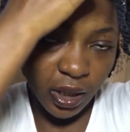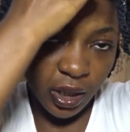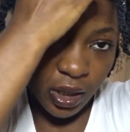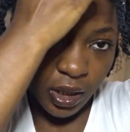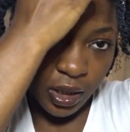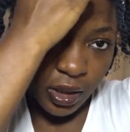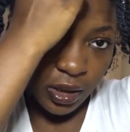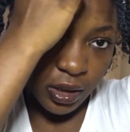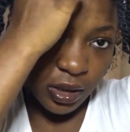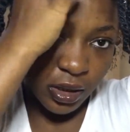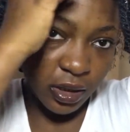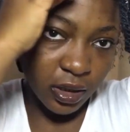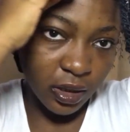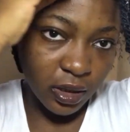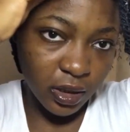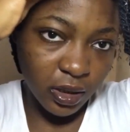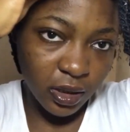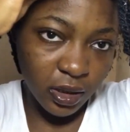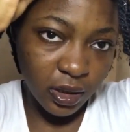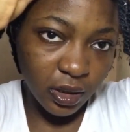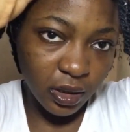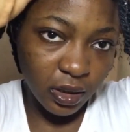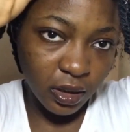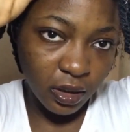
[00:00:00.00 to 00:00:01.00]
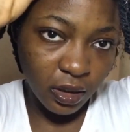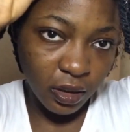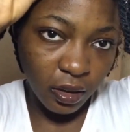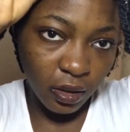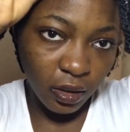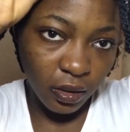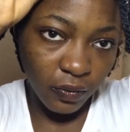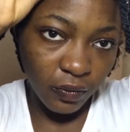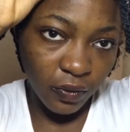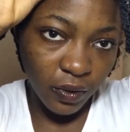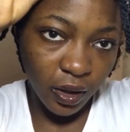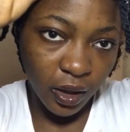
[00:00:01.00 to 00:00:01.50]
ends
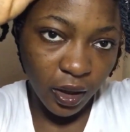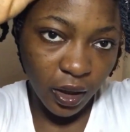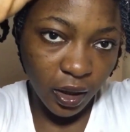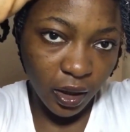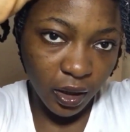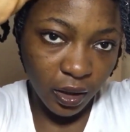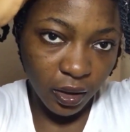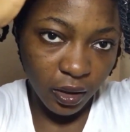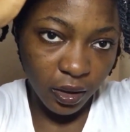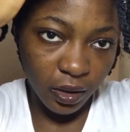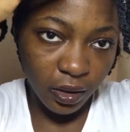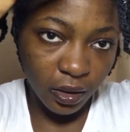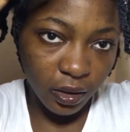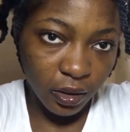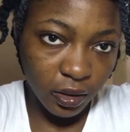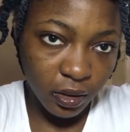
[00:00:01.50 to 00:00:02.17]
of the hair.